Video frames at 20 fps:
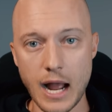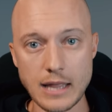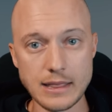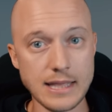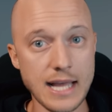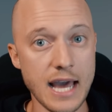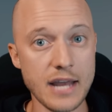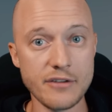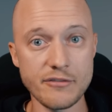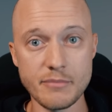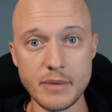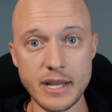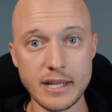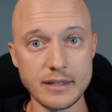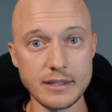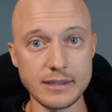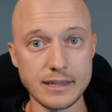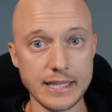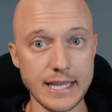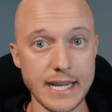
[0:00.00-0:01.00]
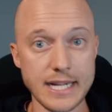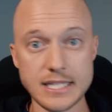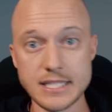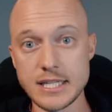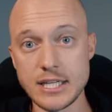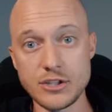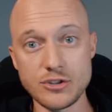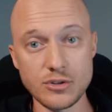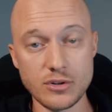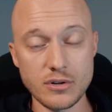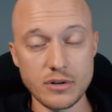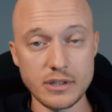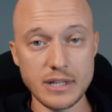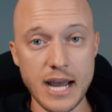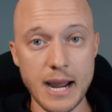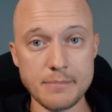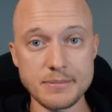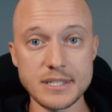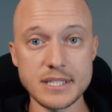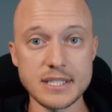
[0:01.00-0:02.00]
A lot of my legs need to
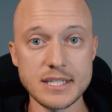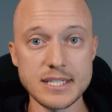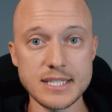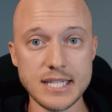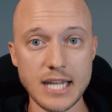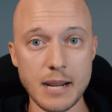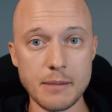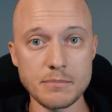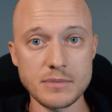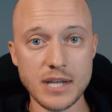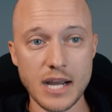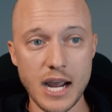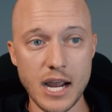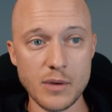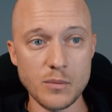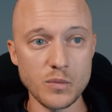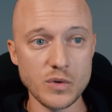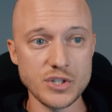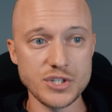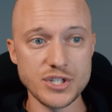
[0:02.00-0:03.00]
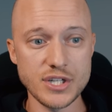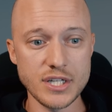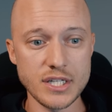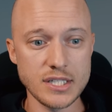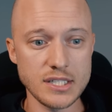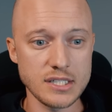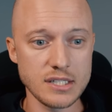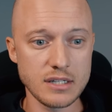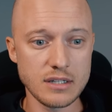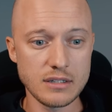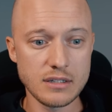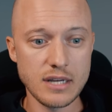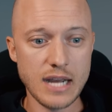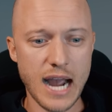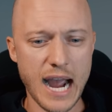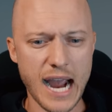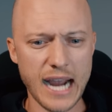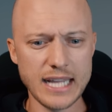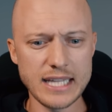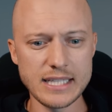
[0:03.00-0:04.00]
collapse at the same time, which is
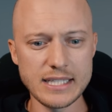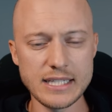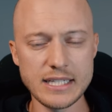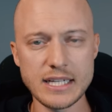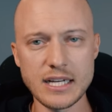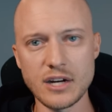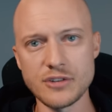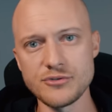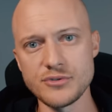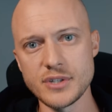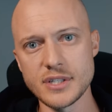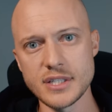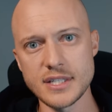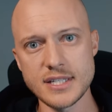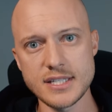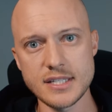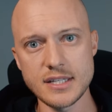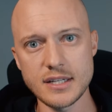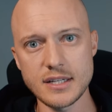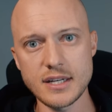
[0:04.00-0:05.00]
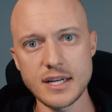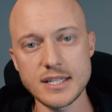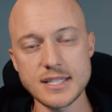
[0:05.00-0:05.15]
highly unrealistic.